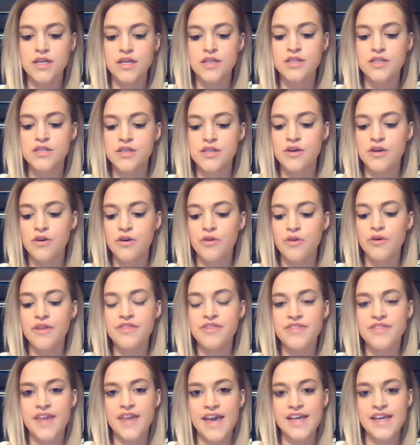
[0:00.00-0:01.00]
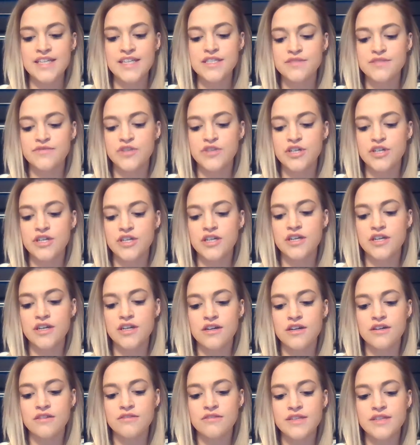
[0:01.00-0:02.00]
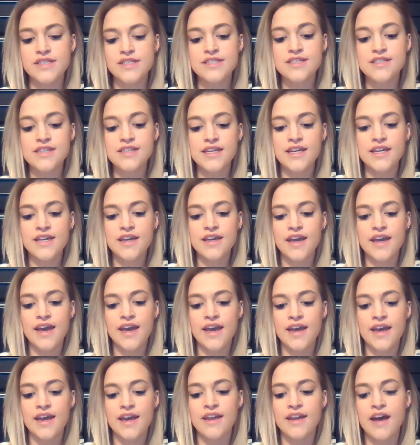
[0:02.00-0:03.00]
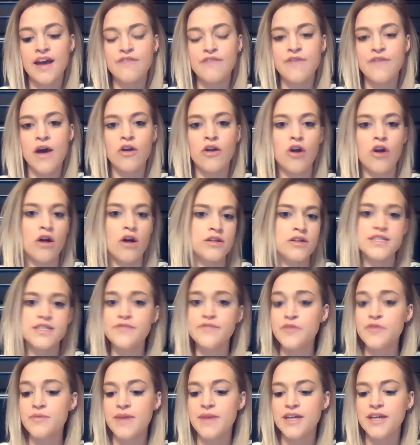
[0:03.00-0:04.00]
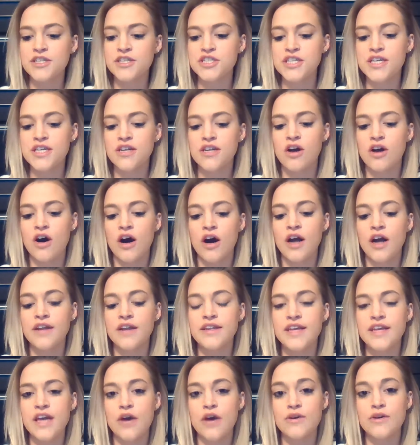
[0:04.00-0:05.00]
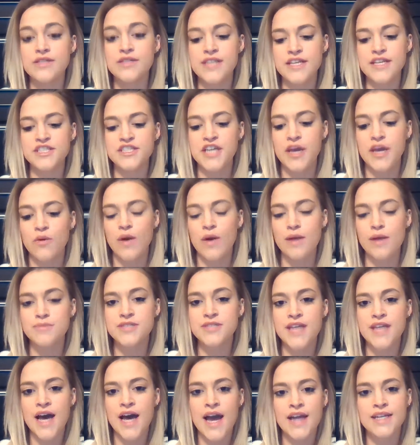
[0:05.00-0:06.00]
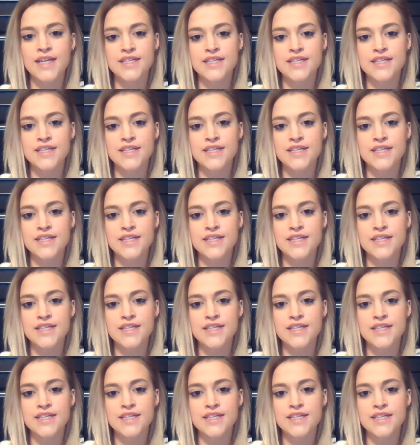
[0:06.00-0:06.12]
So thanks for listening, and I found all this information on the OSHA website.